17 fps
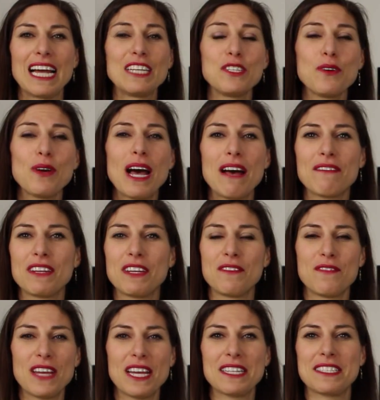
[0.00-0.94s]
I do have an
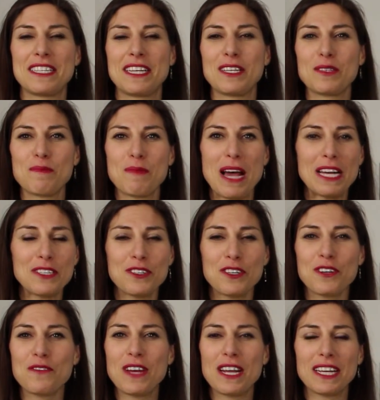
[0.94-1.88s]
advanced sales
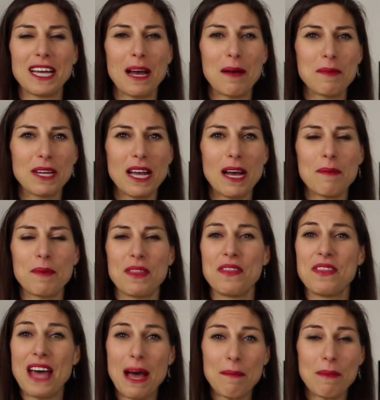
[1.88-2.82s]
mastery event coming up,
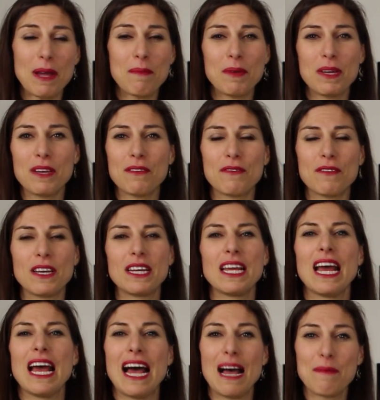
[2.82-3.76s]
and that might be a
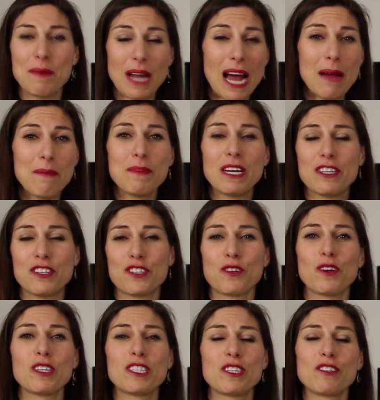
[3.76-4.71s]
fit, but I'm not
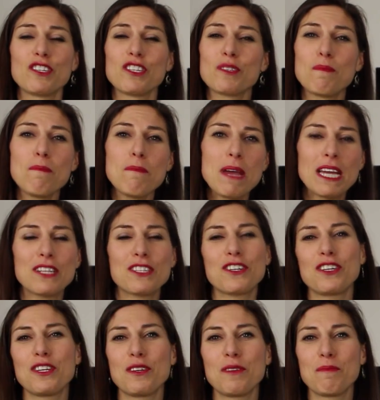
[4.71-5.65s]
sure. So just make
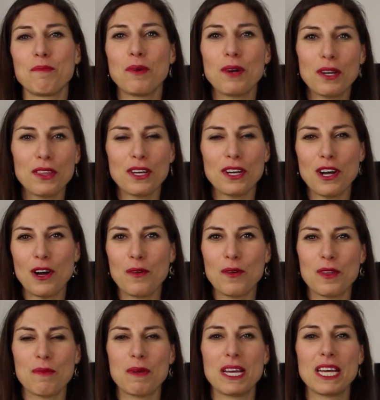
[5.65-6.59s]
sure you book the
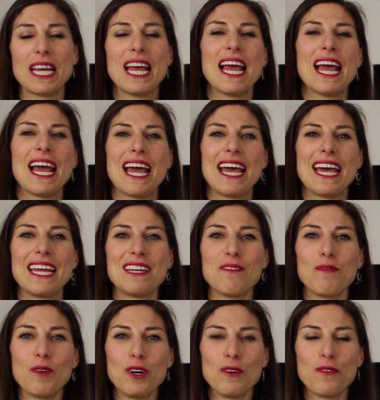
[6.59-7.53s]
call with me
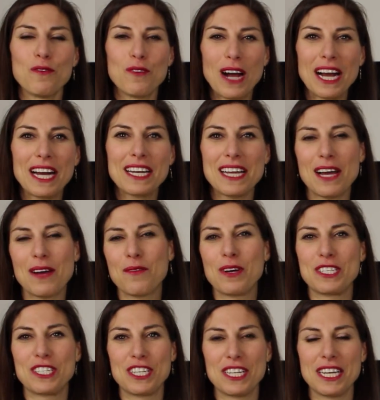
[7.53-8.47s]
and we'll find out
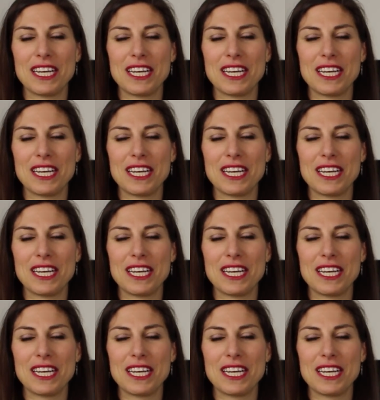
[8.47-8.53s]
what you